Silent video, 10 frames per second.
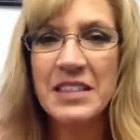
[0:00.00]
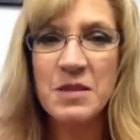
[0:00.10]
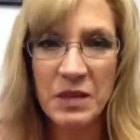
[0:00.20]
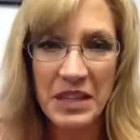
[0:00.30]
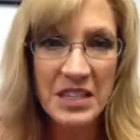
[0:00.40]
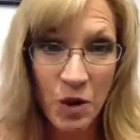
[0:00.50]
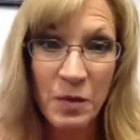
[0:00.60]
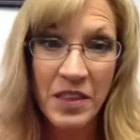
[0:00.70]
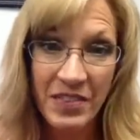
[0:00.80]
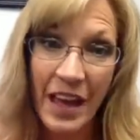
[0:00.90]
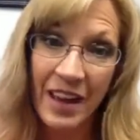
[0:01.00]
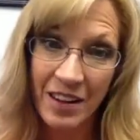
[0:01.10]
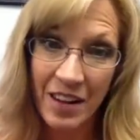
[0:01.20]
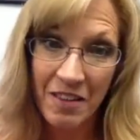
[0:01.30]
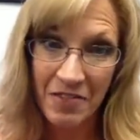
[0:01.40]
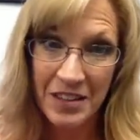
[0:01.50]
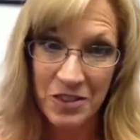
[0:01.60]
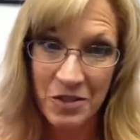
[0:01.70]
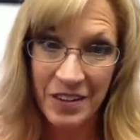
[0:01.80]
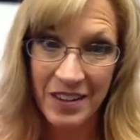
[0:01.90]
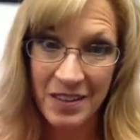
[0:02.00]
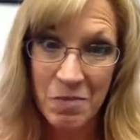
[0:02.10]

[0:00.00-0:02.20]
to me that told me that they had a lot of fun doing it.